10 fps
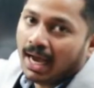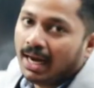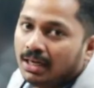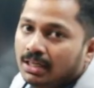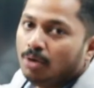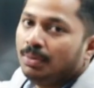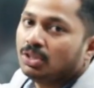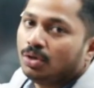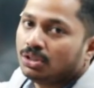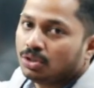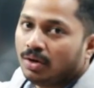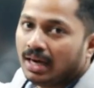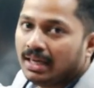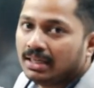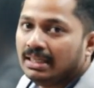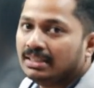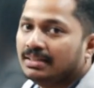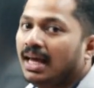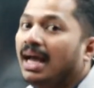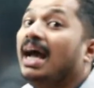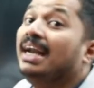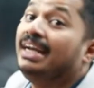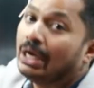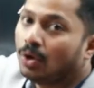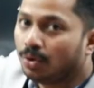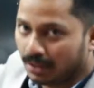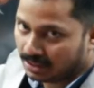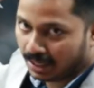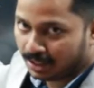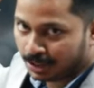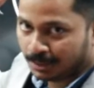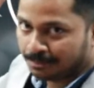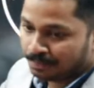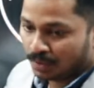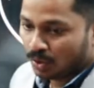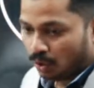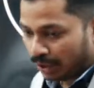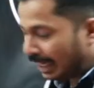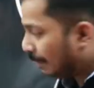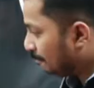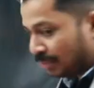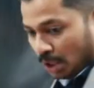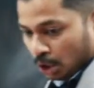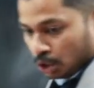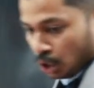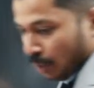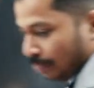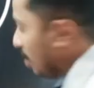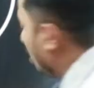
and it will be shown like it is in the anti-clockwise direction. Okay, so